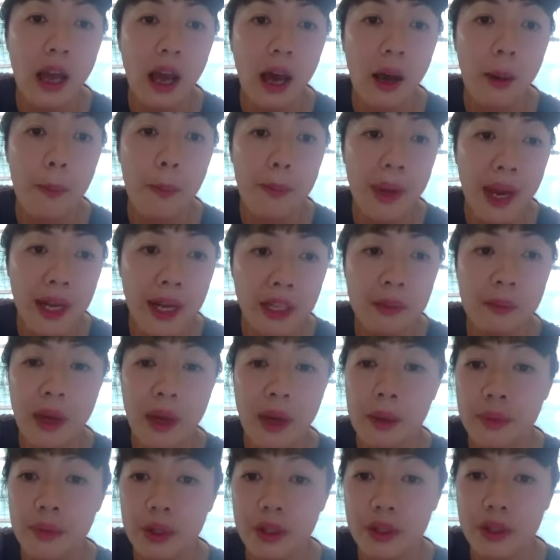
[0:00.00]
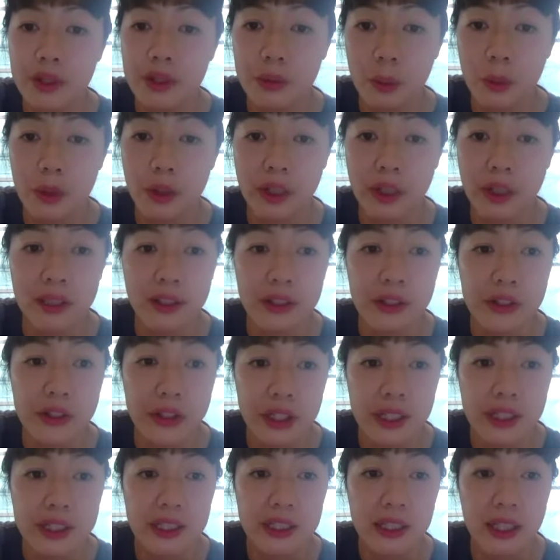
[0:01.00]
Uh, many members work in
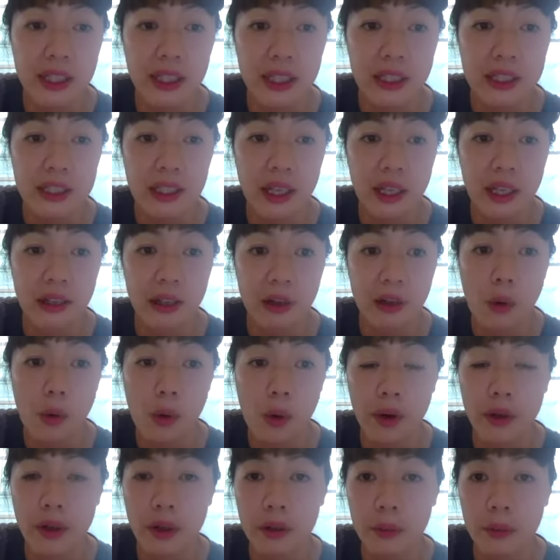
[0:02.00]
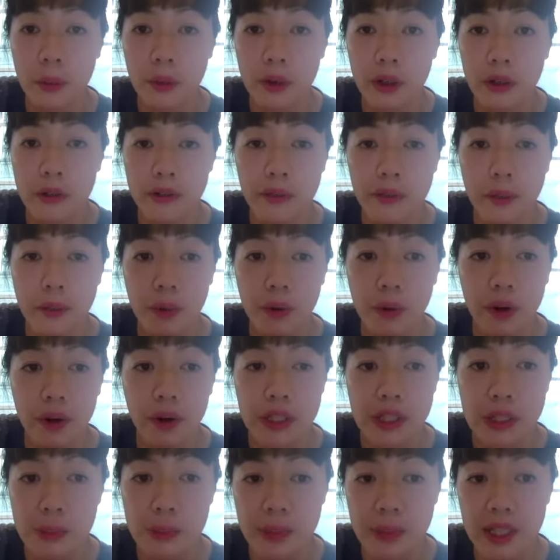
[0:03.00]
logistics, and a quarter work for
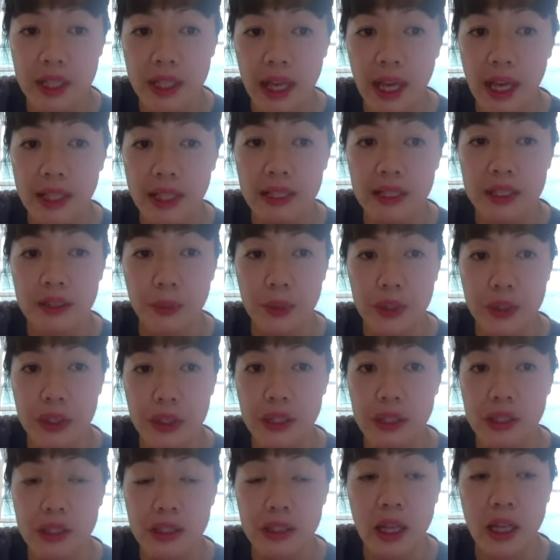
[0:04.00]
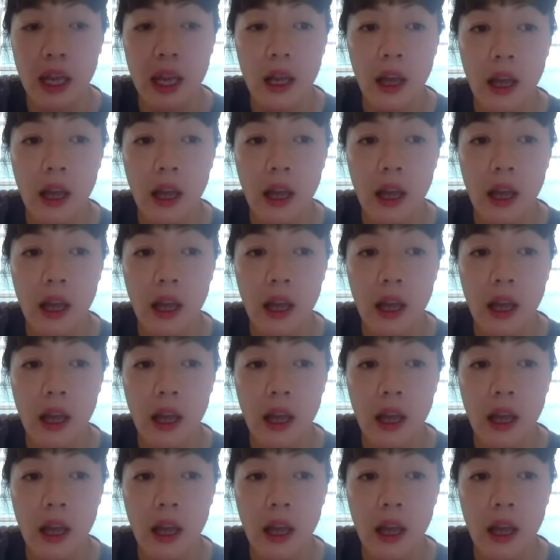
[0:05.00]
UPS, which is